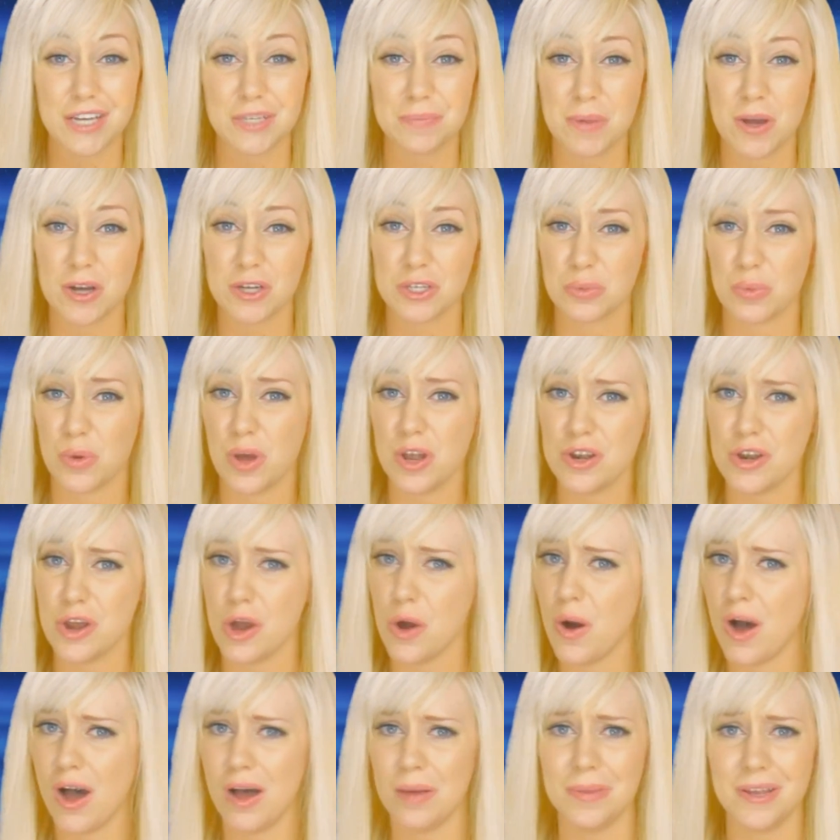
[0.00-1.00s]
Xbox One
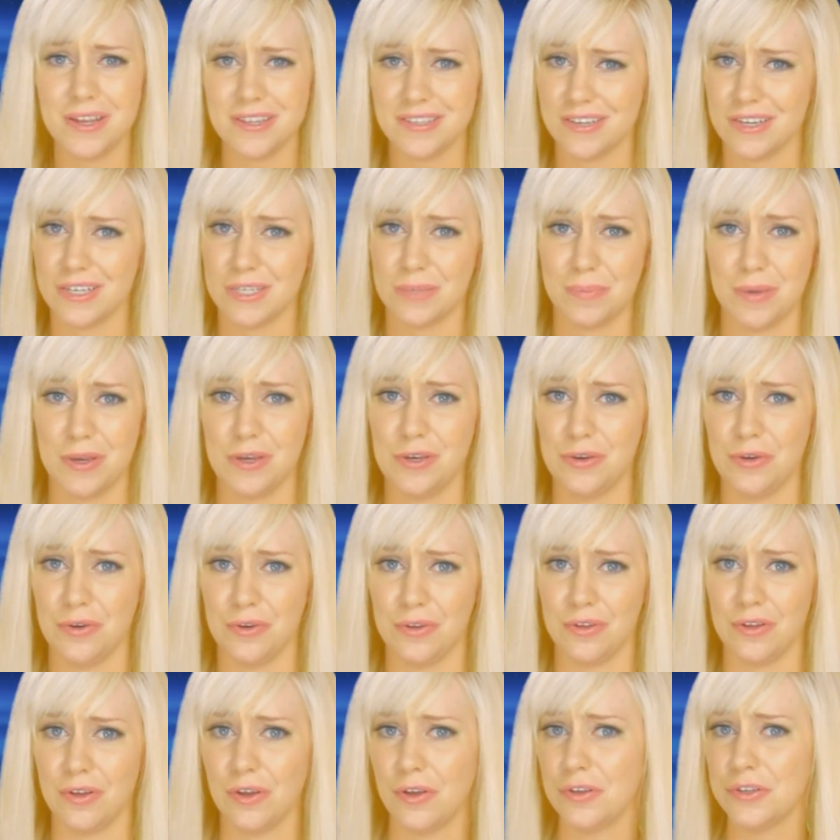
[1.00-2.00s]
no hablas
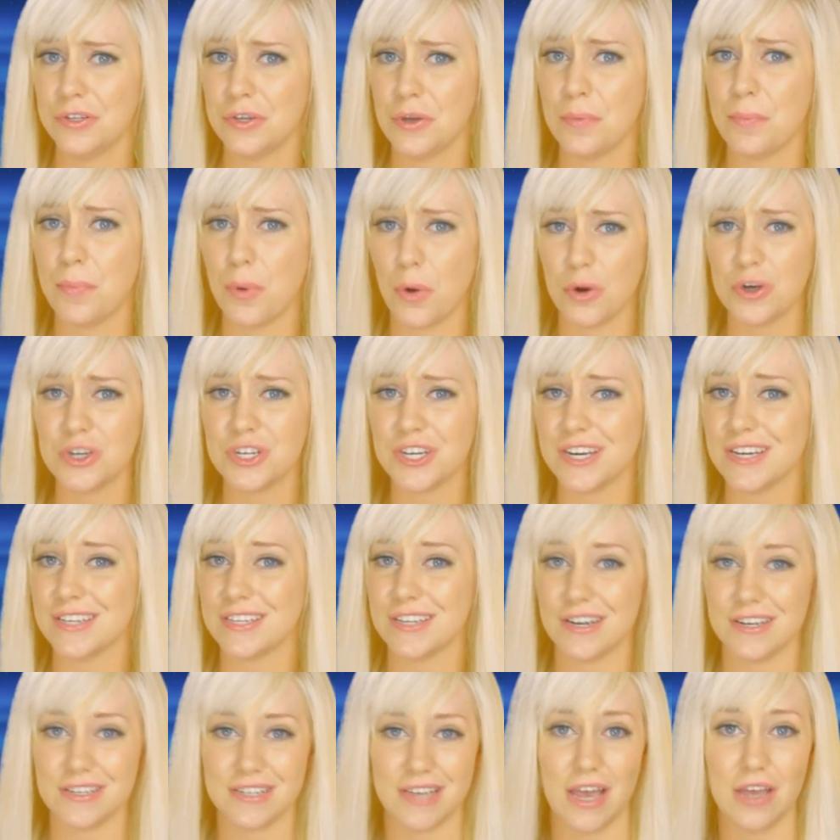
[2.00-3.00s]
español. Also,
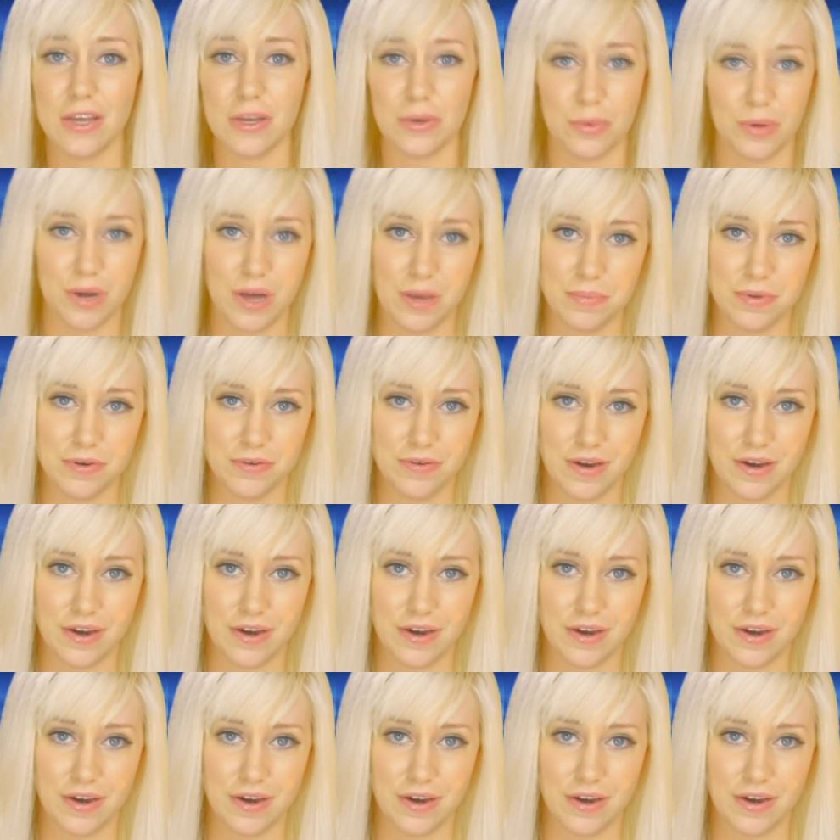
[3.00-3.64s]
Portuguese and Italian will not be